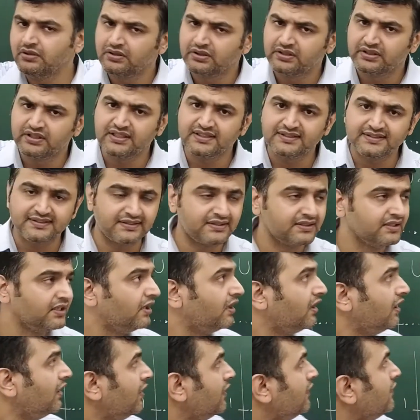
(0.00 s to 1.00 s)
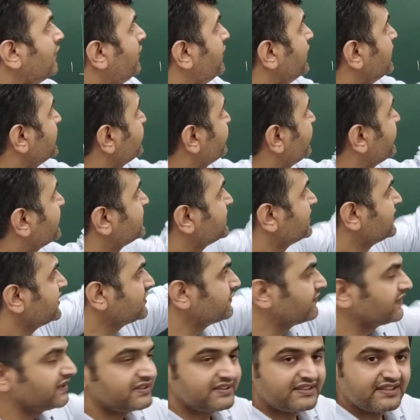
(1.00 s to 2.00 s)
Yes. First function is
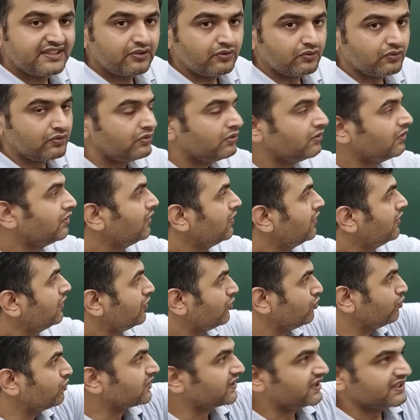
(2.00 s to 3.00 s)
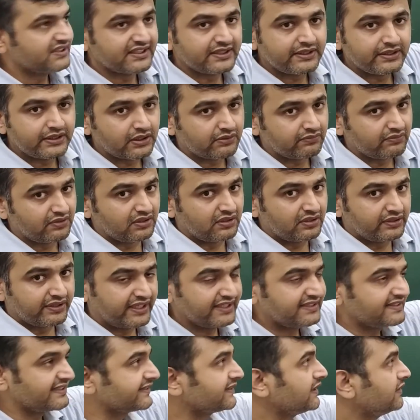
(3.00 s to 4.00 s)
1 0 over this interval.
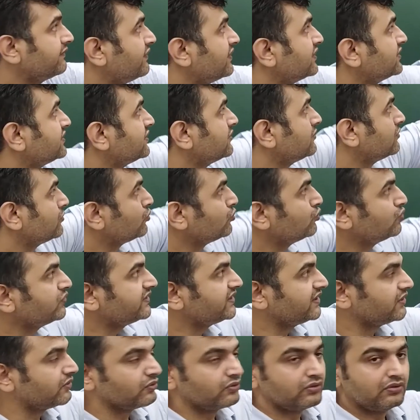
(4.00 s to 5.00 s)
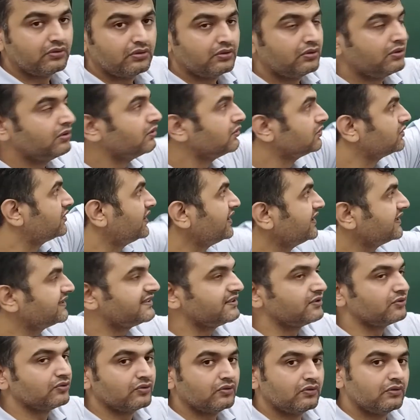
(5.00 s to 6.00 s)
Take second function 2 0, 3
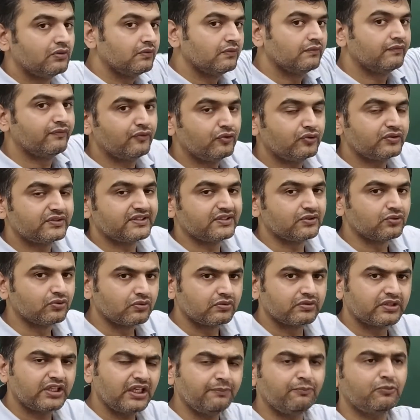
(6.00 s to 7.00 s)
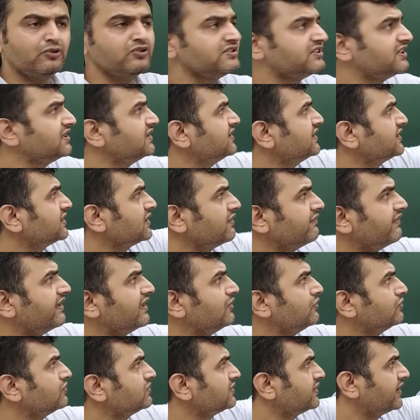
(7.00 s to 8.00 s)
0, 4 0. Keep on changing the
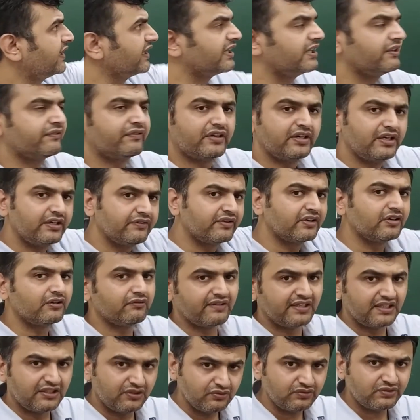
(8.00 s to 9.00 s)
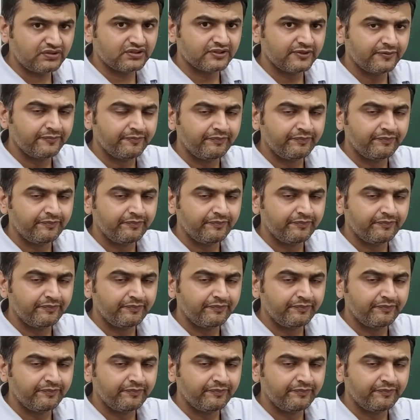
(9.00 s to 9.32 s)
values. Take different values.